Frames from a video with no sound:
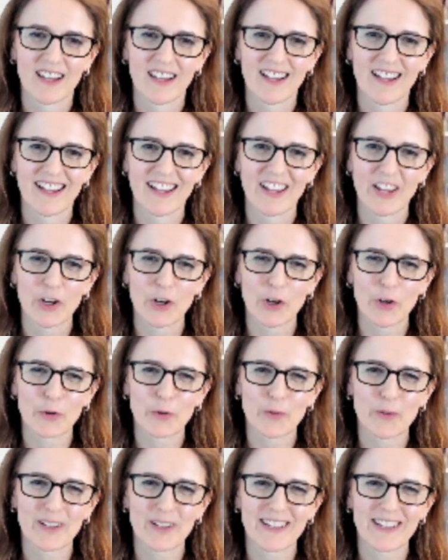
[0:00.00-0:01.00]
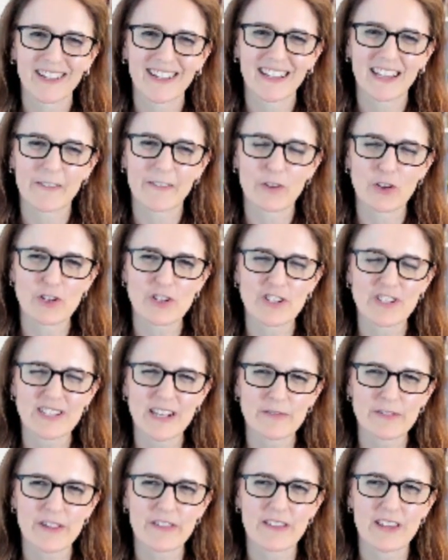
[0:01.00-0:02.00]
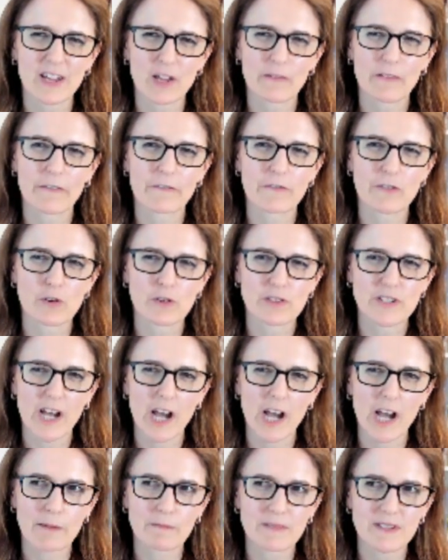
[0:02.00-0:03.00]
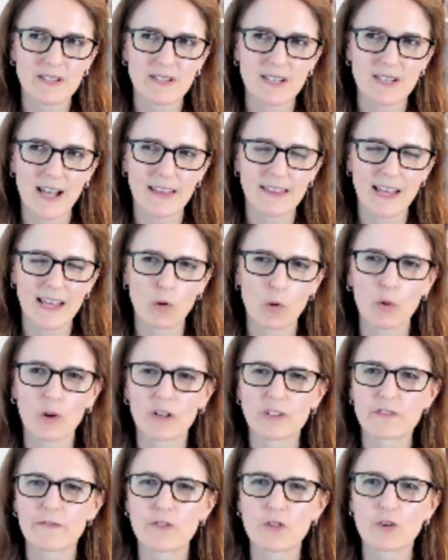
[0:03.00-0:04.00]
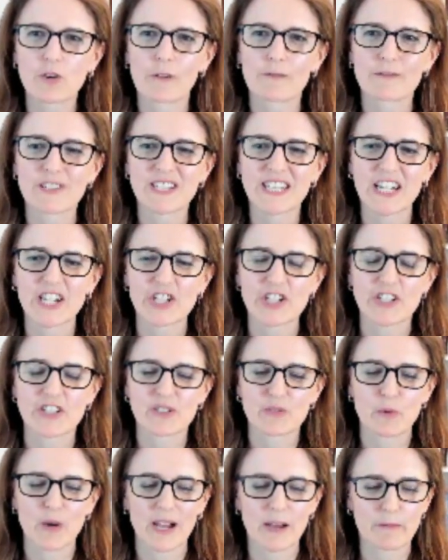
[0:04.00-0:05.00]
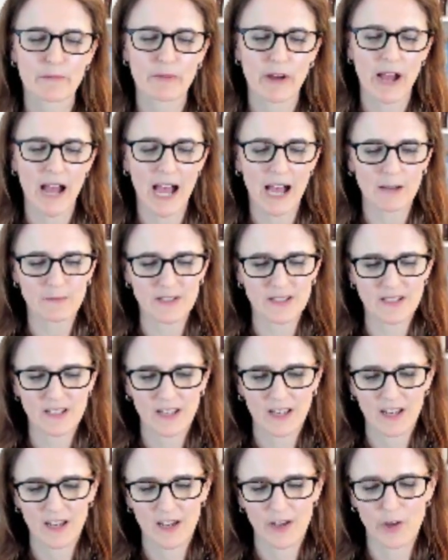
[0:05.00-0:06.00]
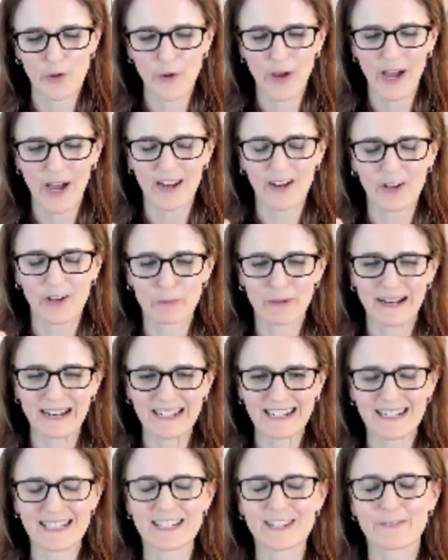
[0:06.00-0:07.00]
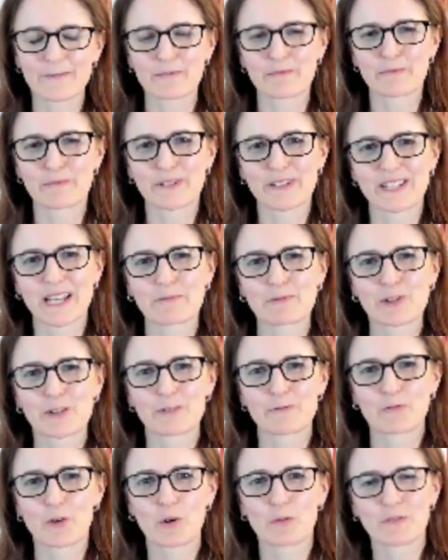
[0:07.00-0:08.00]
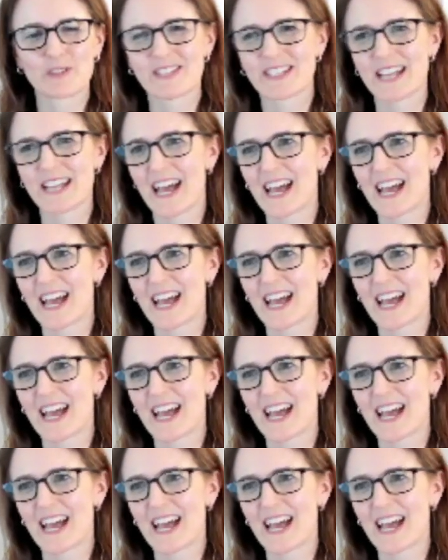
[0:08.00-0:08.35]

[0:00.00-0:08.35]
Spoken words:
If you just have to think of a few times like that, or a few conversations where perhaps you had a completely different perception of what was said